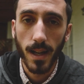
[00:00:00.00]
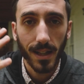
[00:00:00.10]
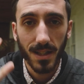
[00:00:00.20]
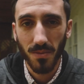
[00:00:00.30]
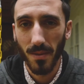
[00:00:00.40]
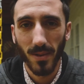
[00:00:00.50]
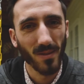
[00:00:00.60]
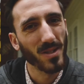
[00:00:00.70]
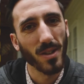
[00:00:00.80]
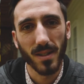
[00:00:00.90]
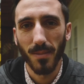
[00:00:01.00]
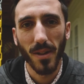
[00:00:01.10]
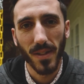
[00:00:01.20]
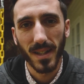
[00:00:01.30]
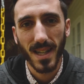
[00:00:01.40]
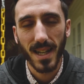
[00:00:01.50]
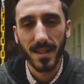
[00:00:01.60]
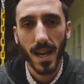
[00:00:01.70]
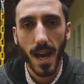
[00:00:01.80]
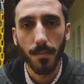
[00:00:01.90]
I just want to be able to talk about things as
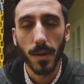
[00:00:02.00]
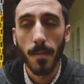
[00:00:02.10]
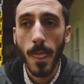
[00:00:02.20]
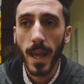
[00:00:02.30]
they happen.